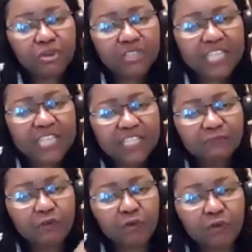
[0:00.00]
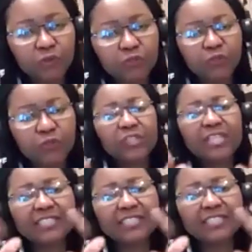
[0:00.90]
processed food
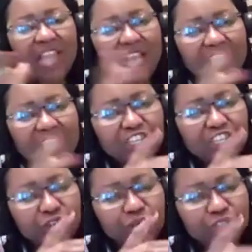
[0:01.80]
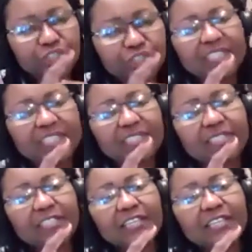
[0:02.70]
that is lacking in
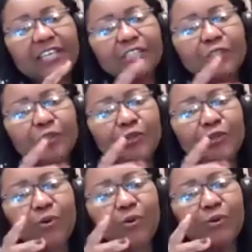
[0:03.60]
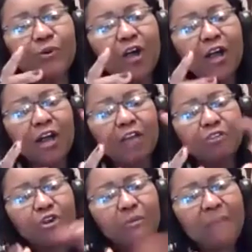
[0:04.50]
nutrients, you know,
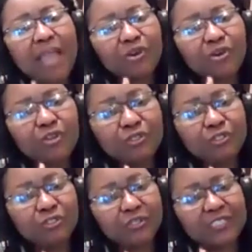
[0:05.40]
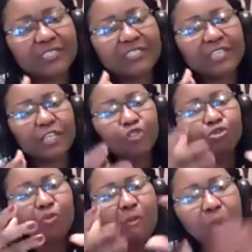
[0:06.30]
no micronutrients
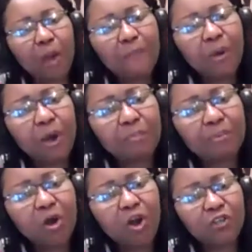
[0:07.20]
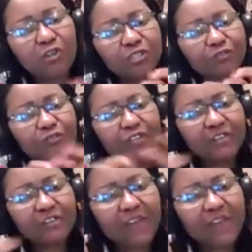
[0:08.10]
to mop up all those free